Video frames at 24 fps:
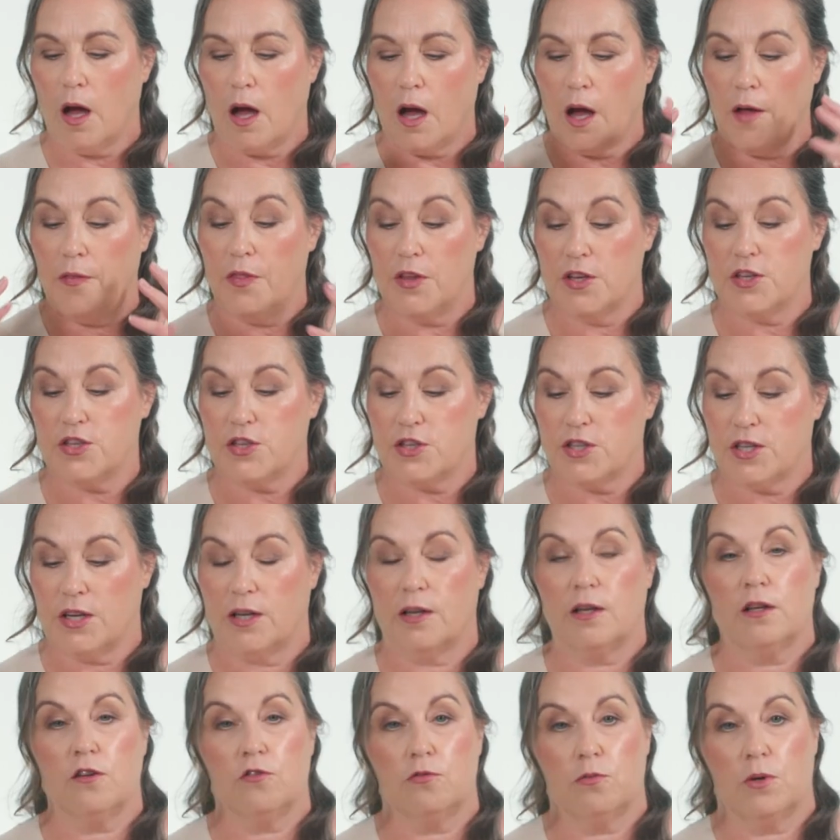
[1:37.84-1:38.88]
And this
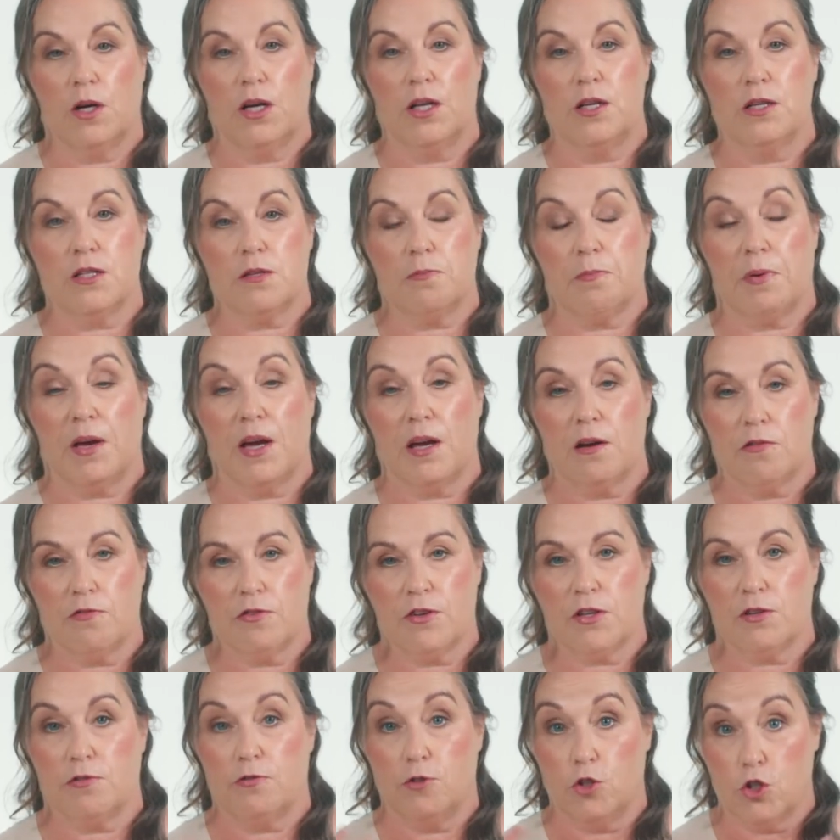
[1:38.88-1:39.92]
style of wine is a
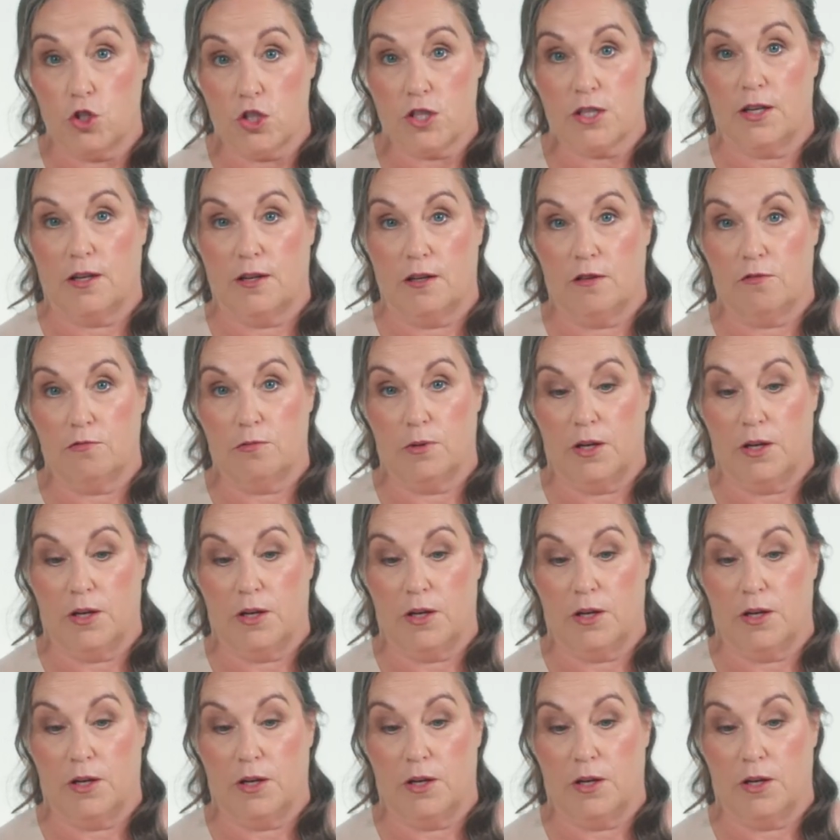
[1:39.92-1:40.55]
perfect food style of